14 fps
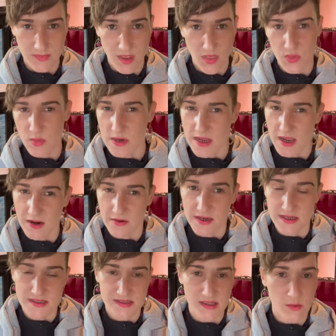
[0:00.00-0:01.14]
3
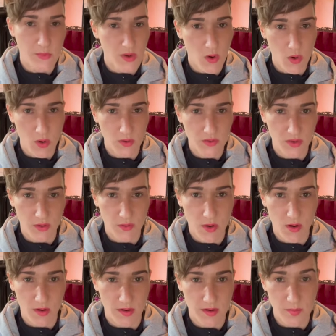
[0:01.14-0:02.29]
areas that we all know
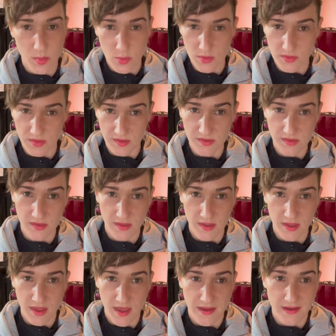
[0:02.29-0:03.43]
are important
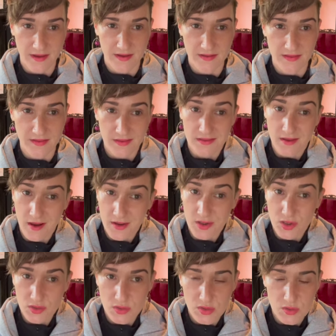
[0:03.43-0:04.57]
and not
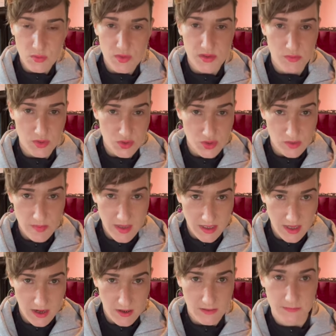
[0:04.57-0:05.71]
included with Original
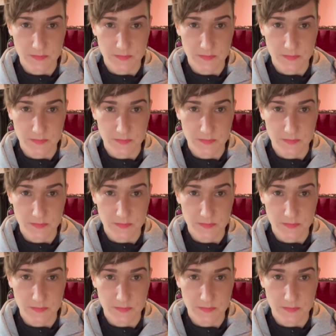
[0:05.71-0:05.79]
Medicare.